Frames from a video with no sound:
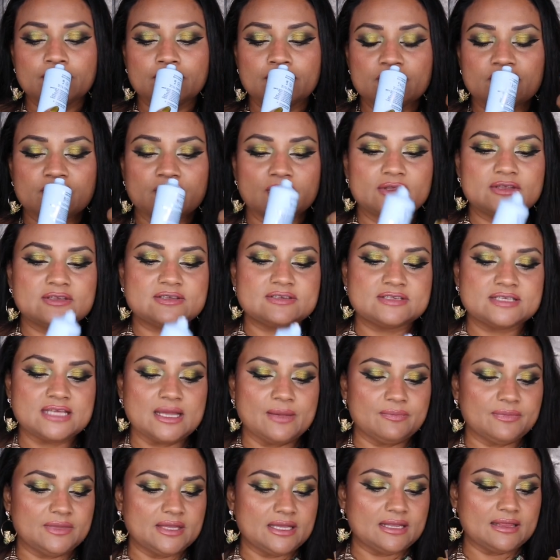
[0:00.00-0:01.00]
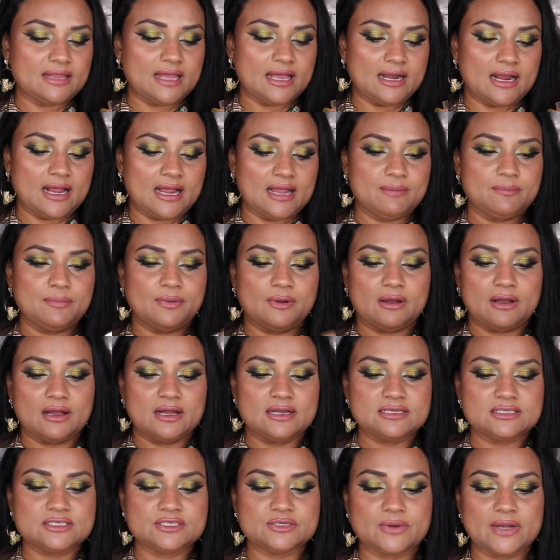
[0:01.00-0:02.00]
So this is something that I
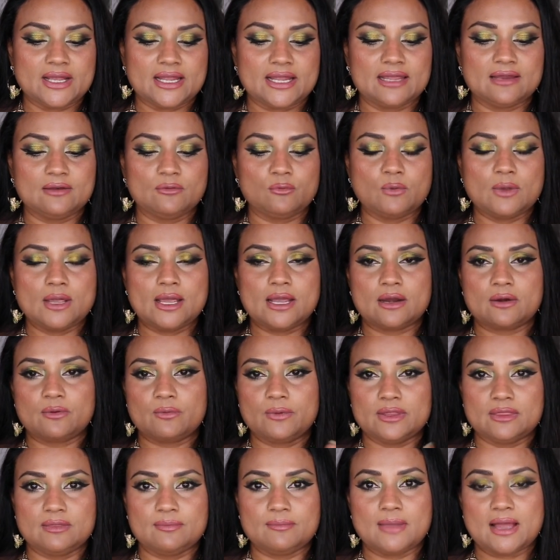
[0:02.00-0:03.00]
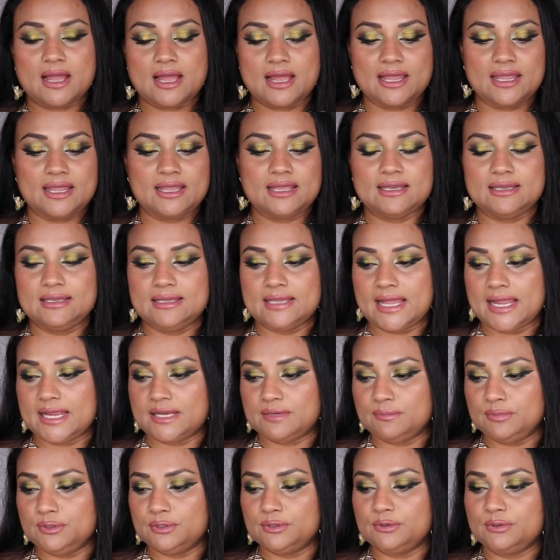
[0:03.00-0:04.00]
bought so I can wear with my
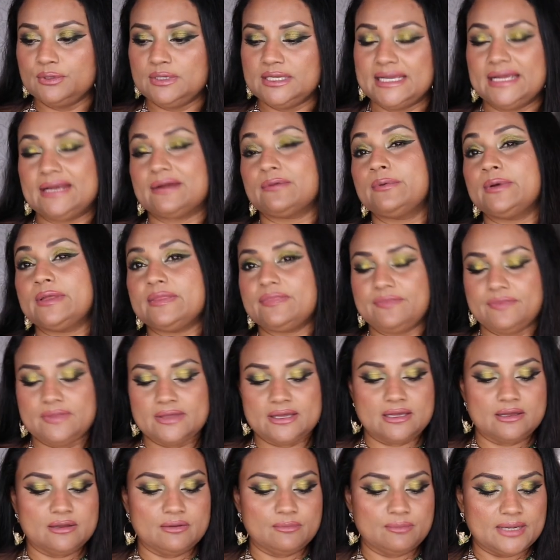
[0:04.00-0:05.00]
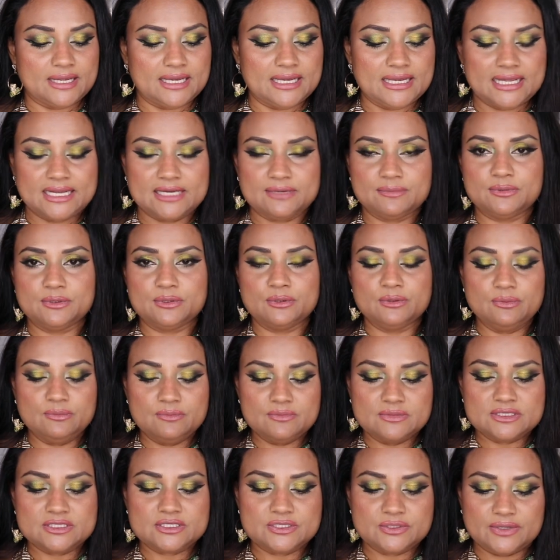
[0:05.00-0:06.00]
light blue, layer with the, my light blue.
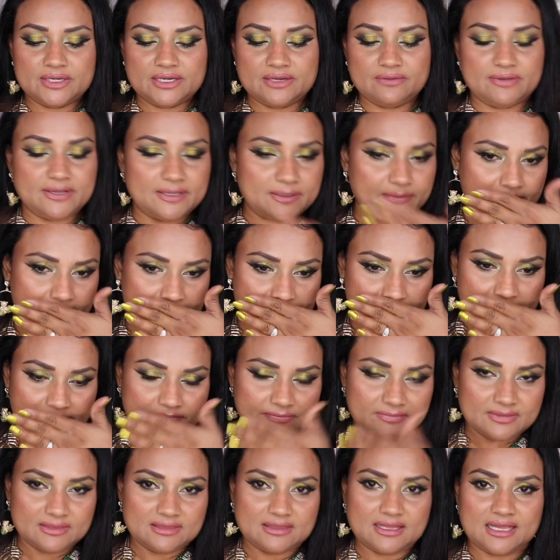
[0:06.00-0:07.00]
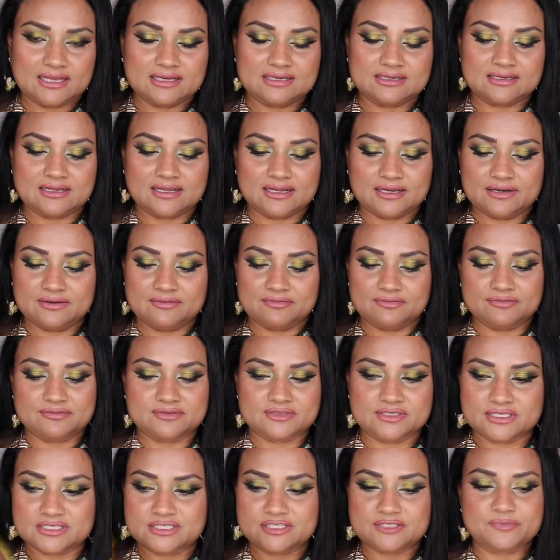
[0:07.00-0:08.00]
So anyway, that kind of
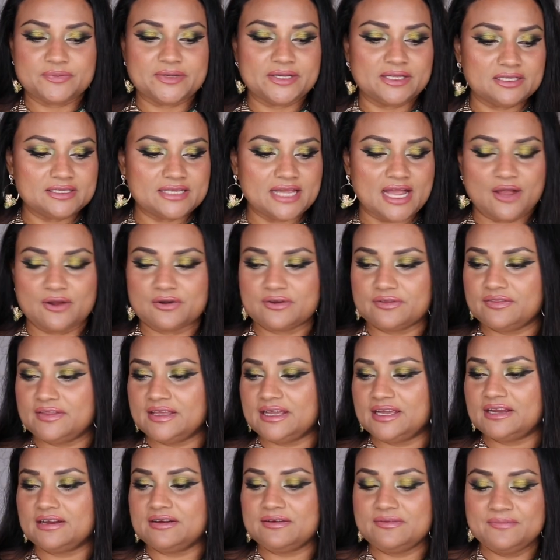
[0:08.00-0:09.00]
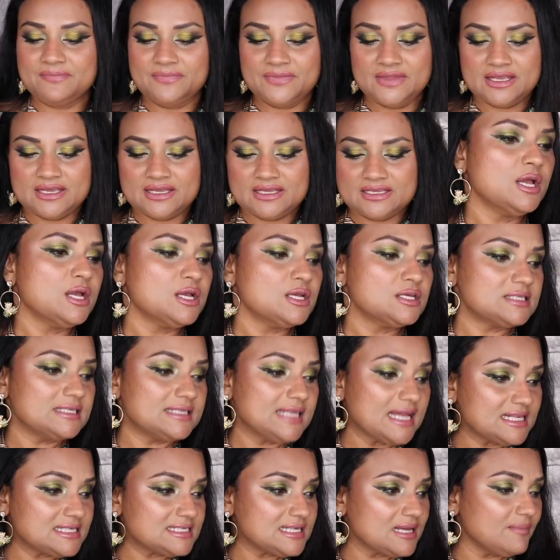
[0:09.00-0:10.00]
just spilled out of there. So
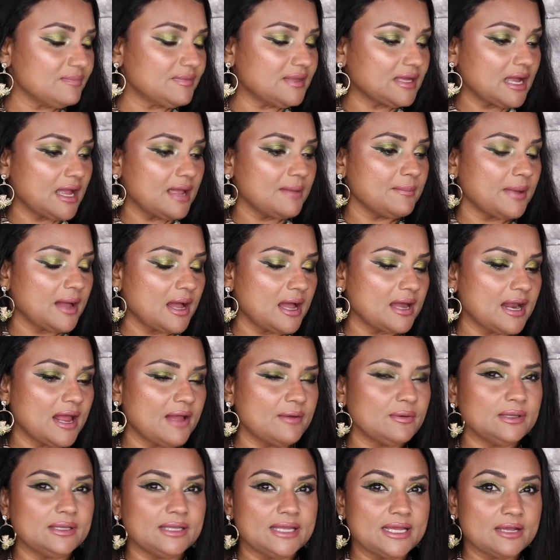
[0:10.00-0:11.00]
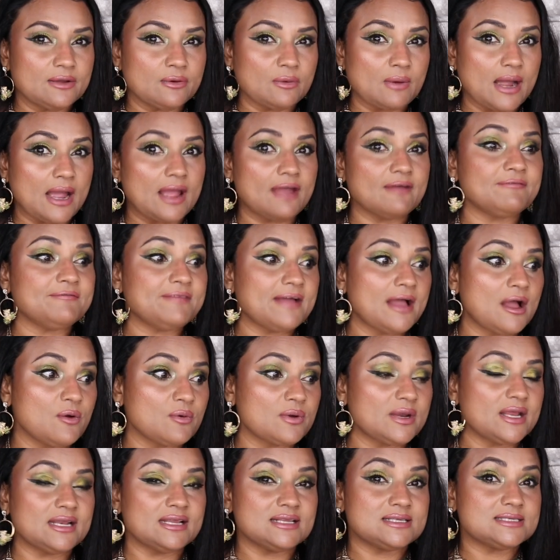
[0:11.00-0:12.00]
that's something I bought. I will link where I
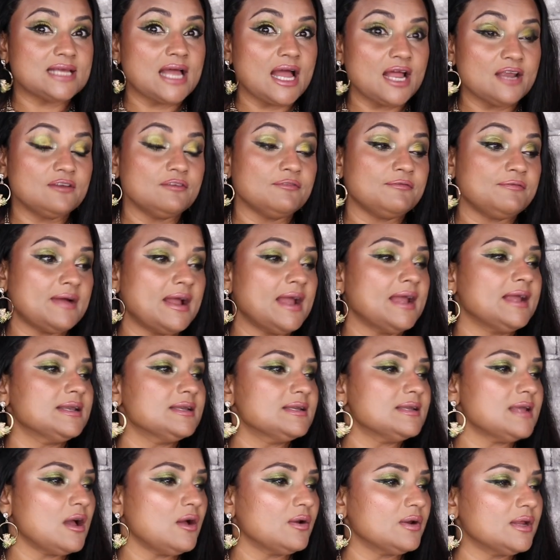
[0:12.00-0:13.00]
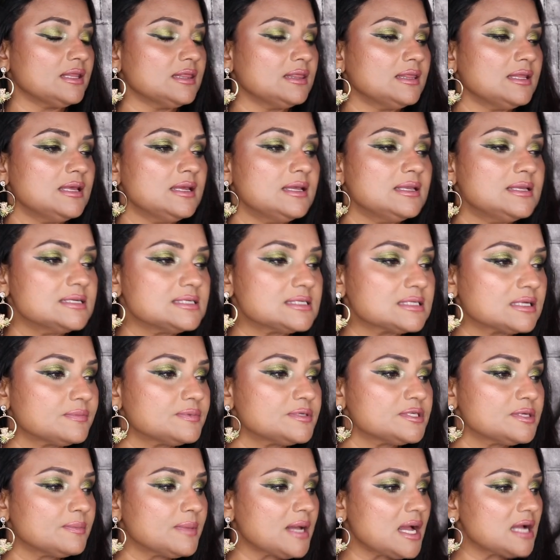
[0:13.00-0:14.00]
found it. It's hard to find down in the
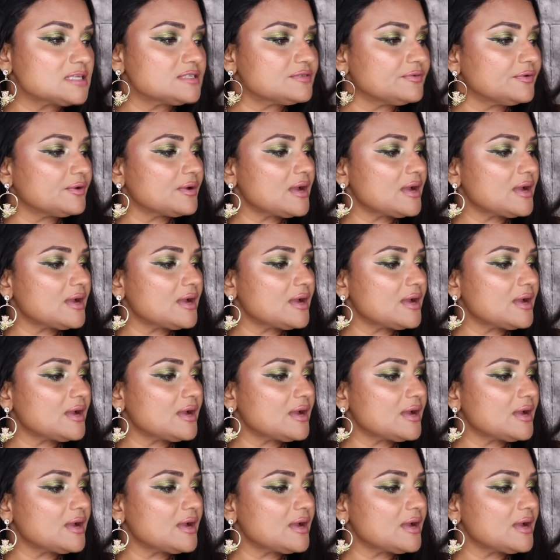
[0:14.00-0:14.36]
description box for you